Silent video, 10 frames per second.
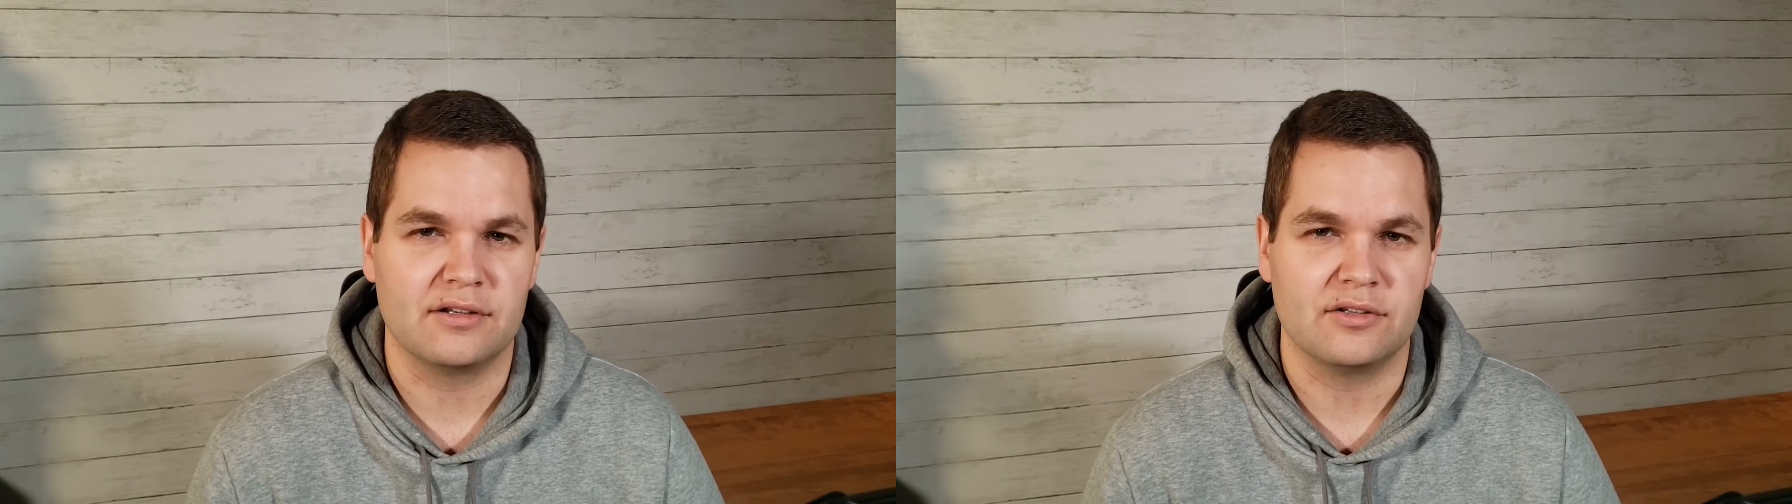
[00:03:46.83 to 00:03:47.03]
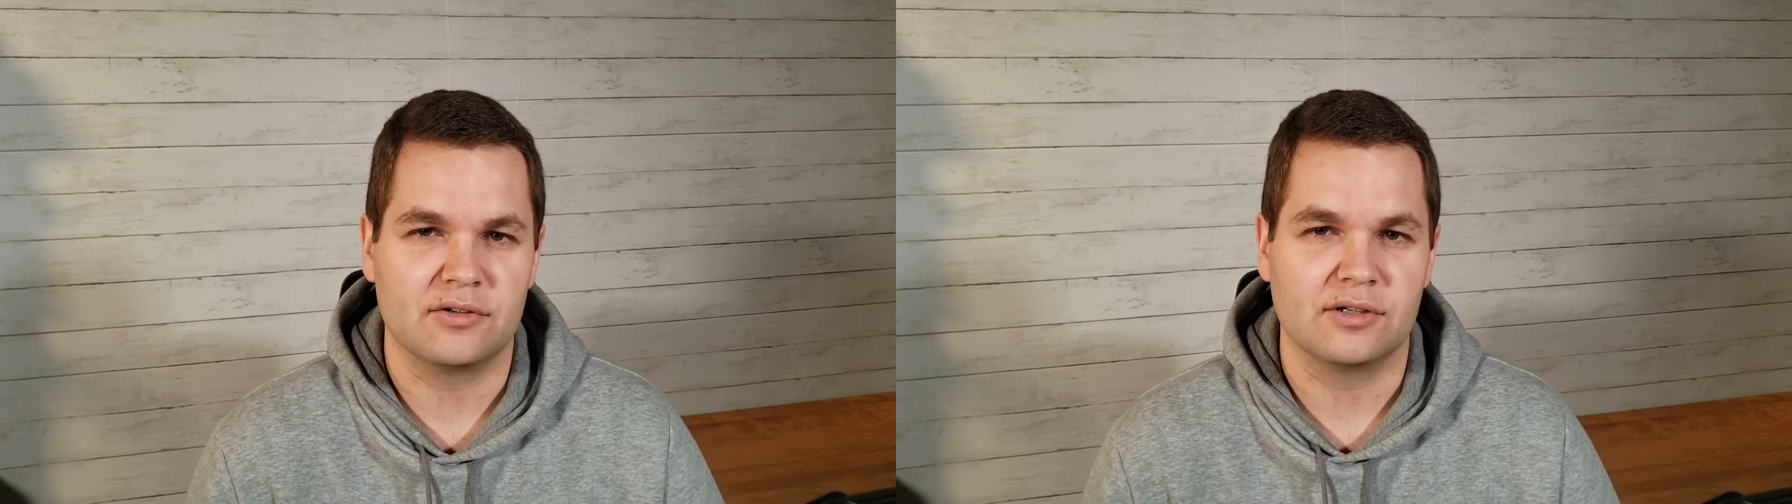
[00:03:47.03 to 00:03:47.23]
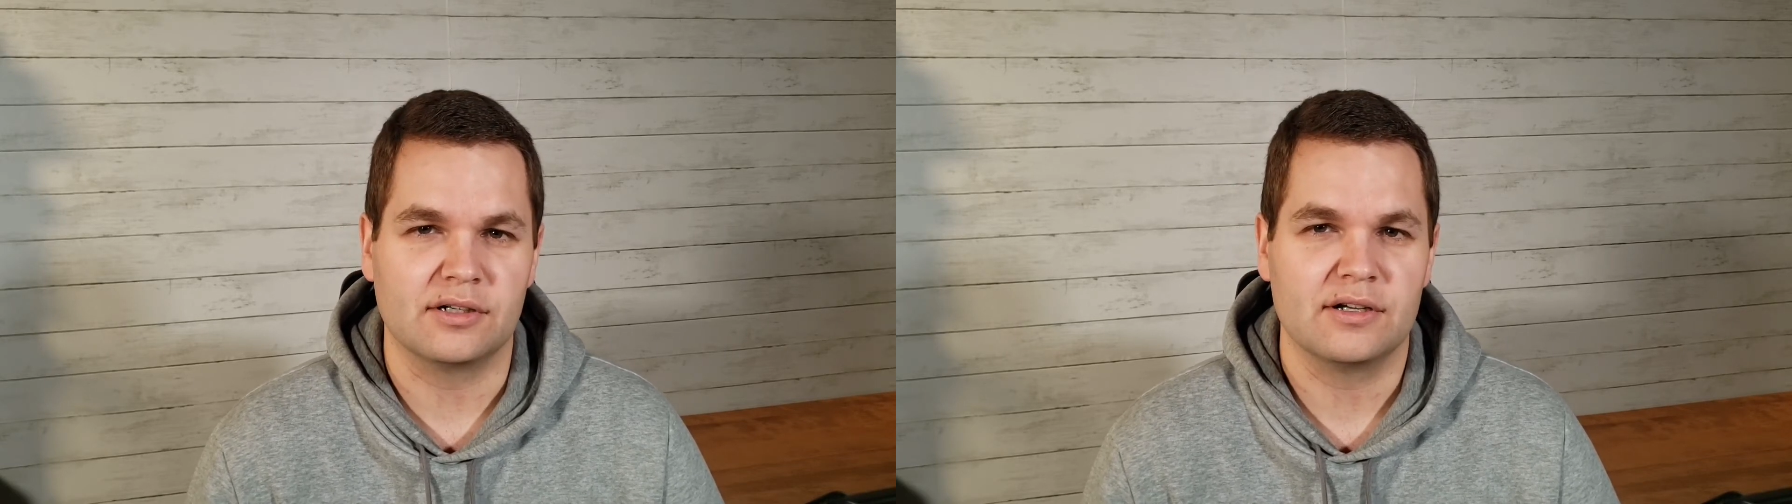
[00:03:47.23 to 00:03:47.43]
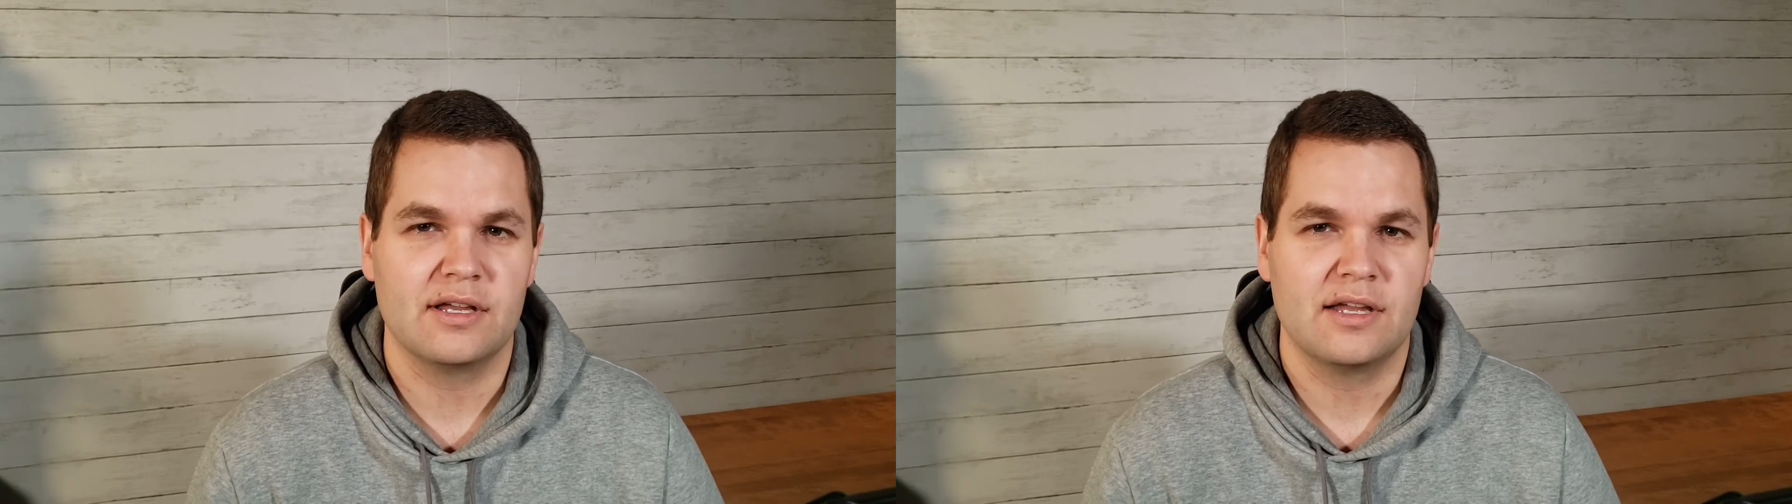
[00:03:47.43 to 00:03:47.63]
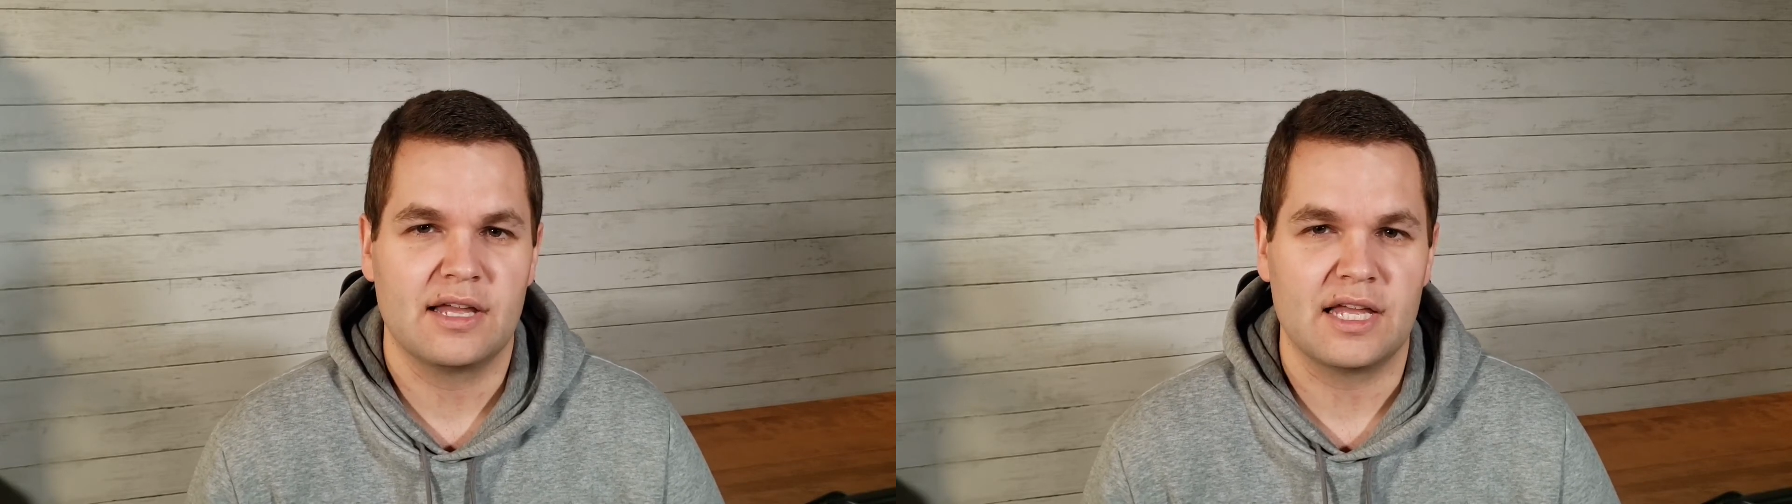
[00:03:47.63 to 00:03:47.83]
You're
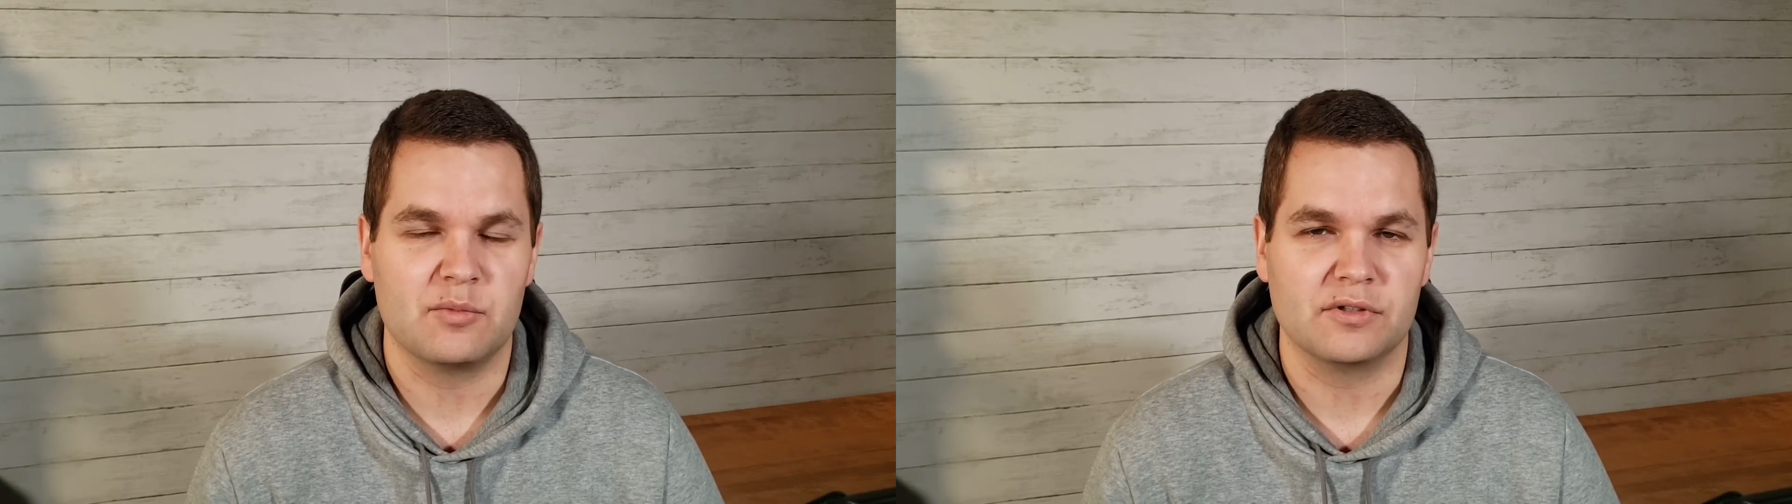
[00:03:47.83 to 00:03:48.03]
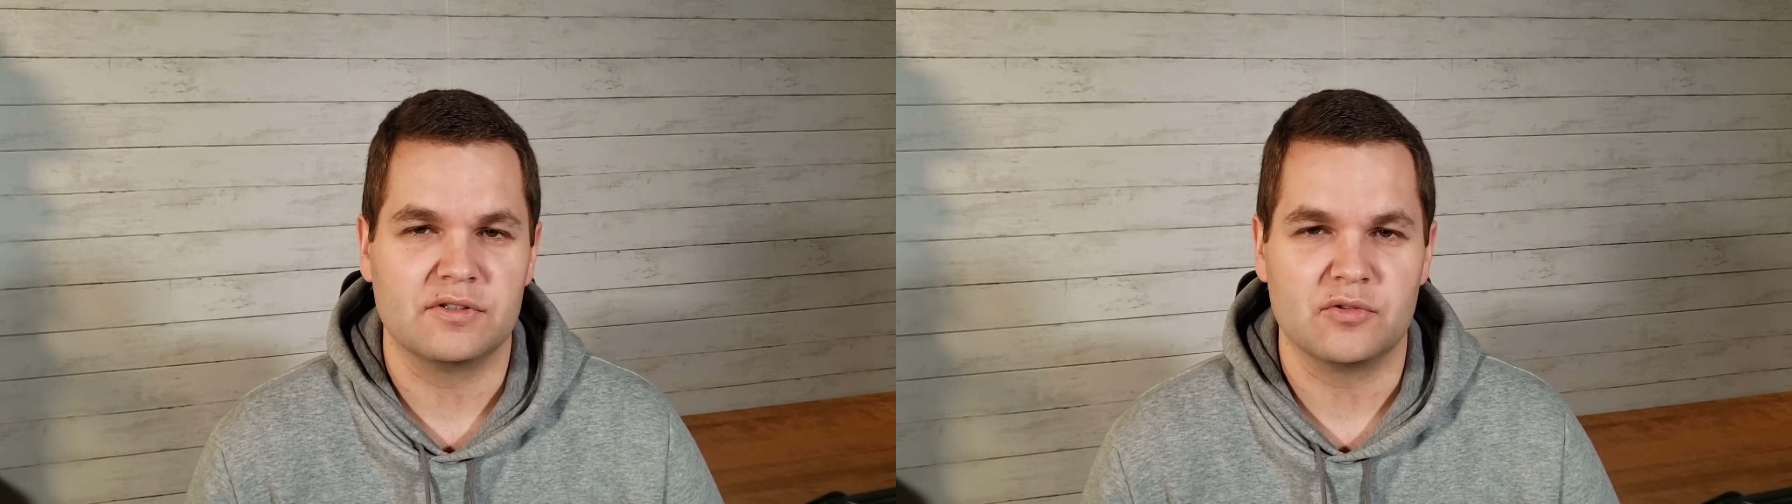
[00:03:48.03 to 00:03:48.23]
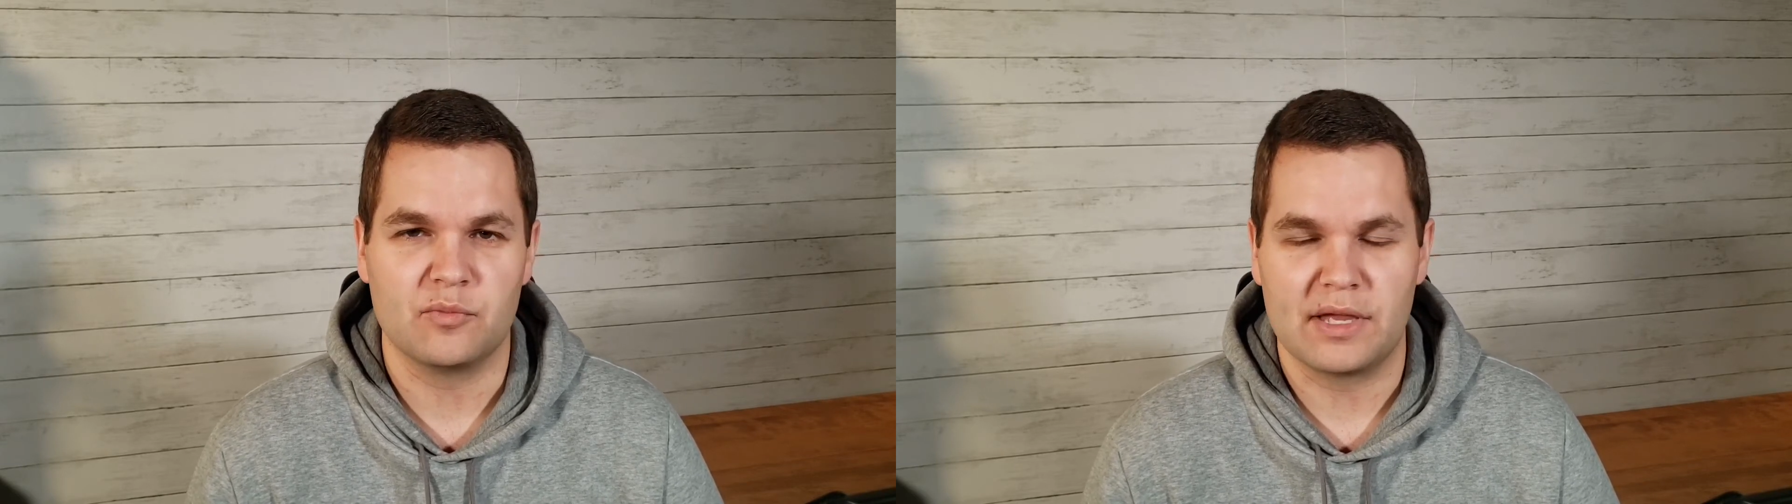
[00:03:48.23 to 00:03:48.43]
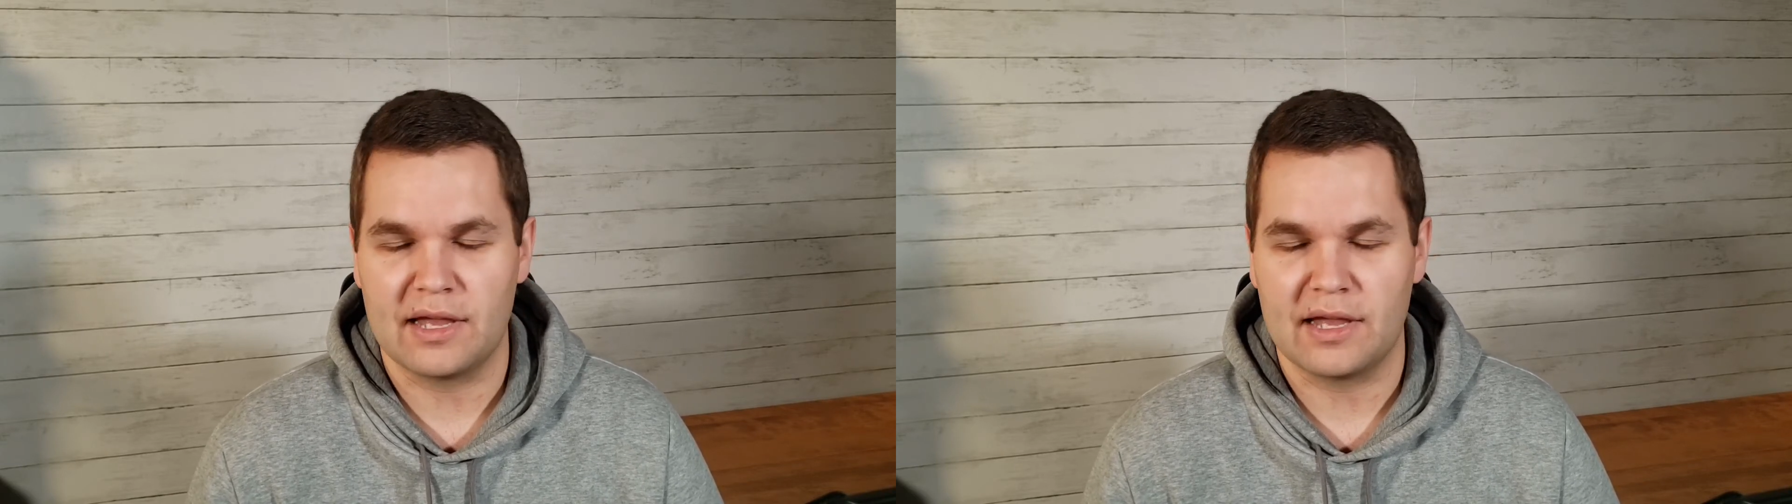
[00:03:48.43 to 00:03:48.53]
able to